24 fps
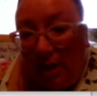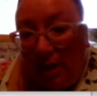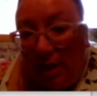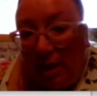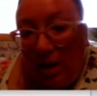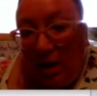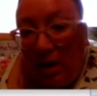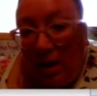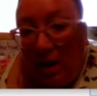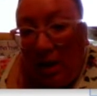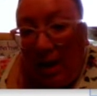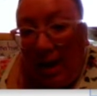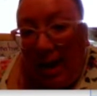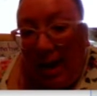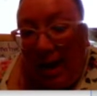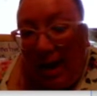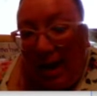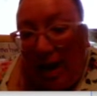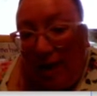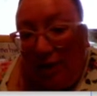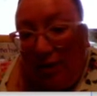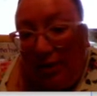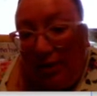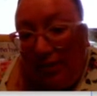how
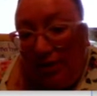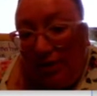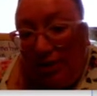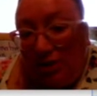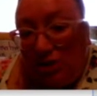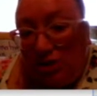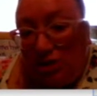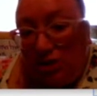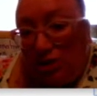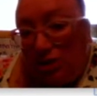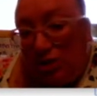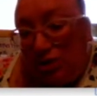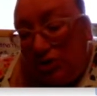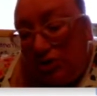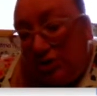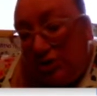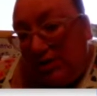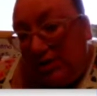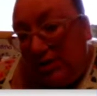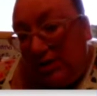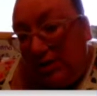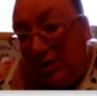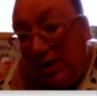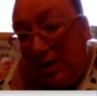they were introduced to the
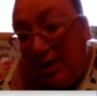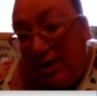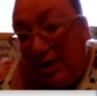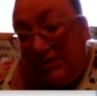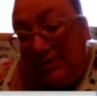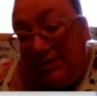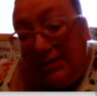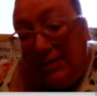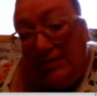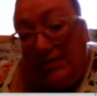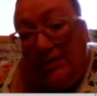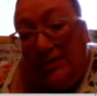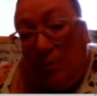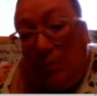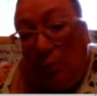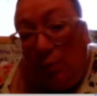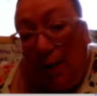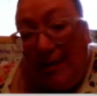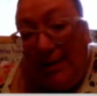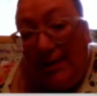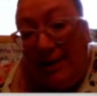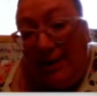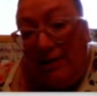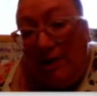United States and
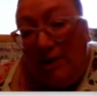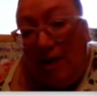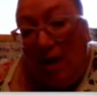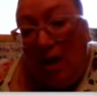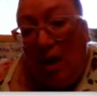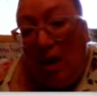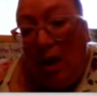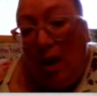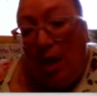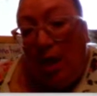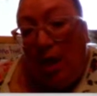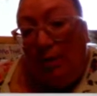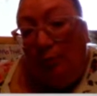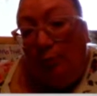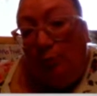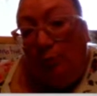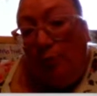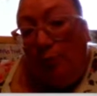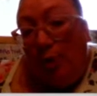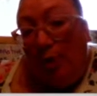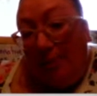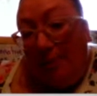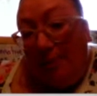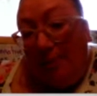when, what
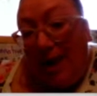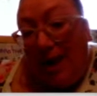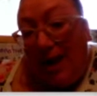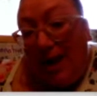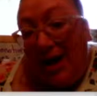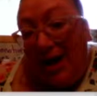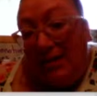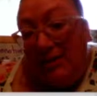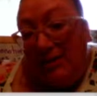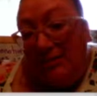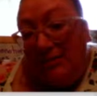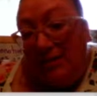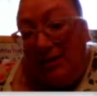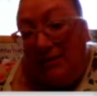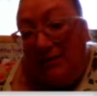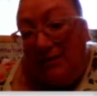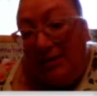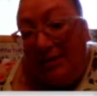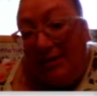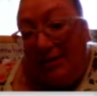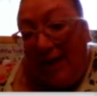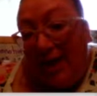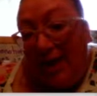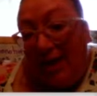the positive
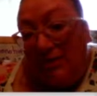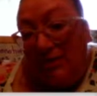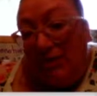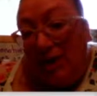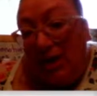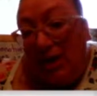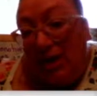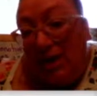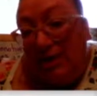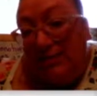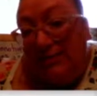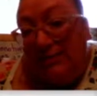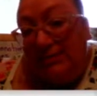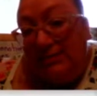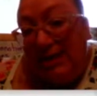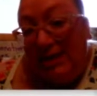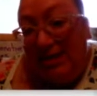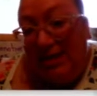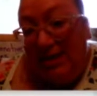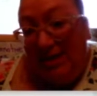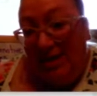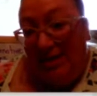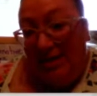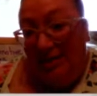impact was, and
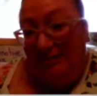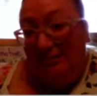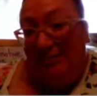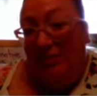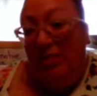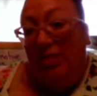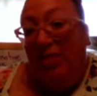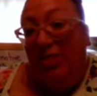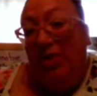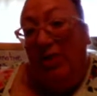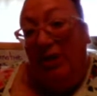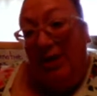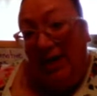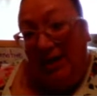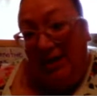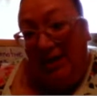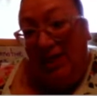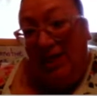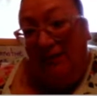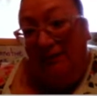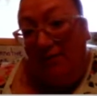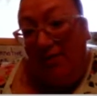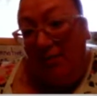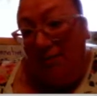then the negative
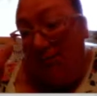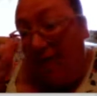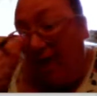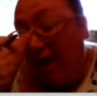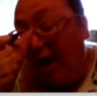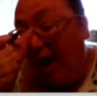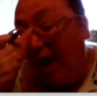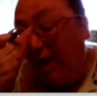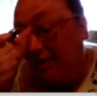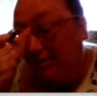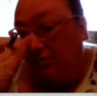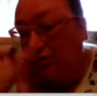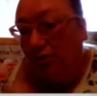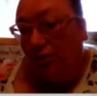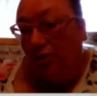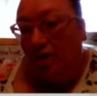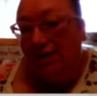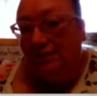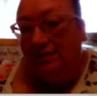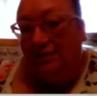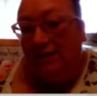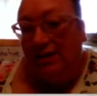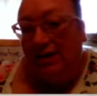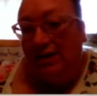impact. So let's take
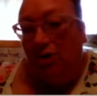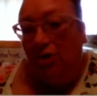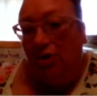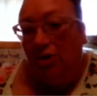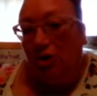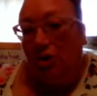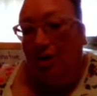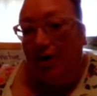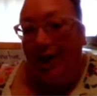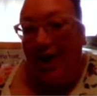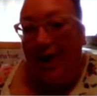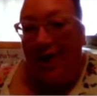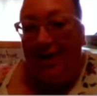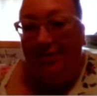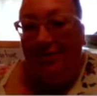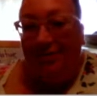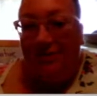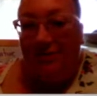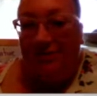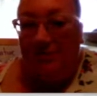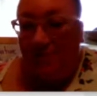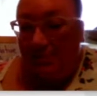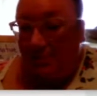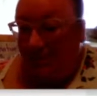a look at the
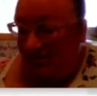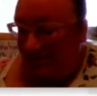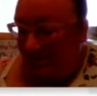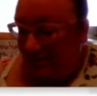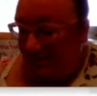species